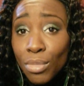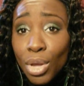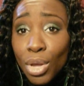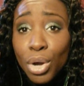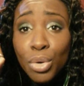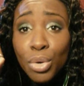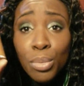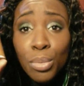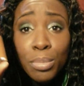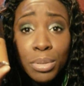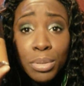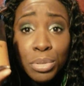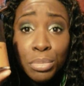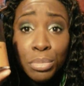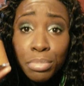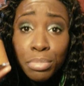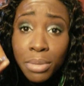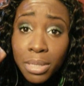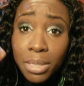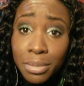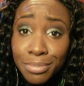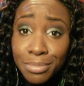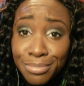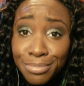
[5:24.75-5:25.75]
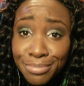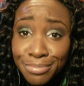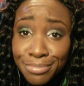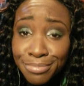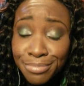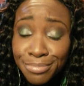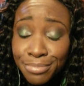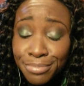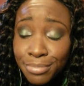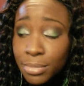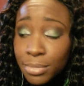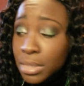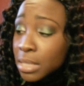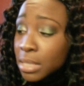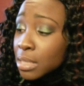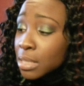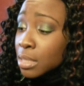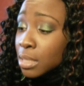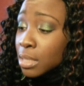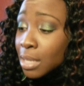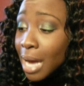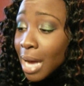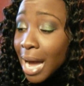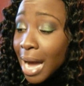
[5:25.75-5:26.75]
Oompa Loompa,
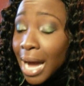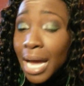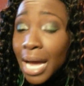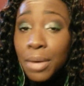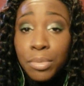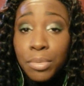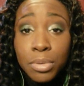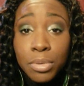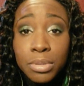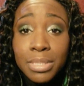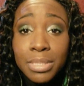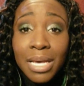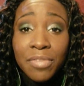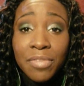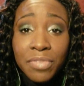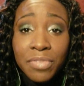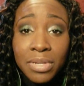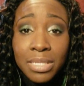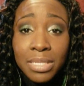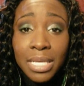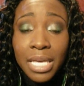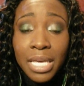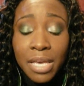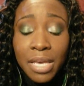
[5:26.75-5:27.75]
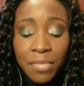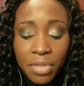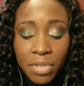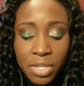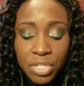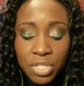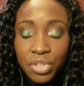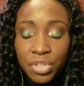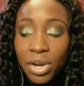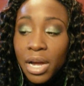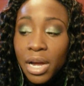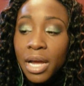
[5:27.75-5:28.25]
I will definitely give it a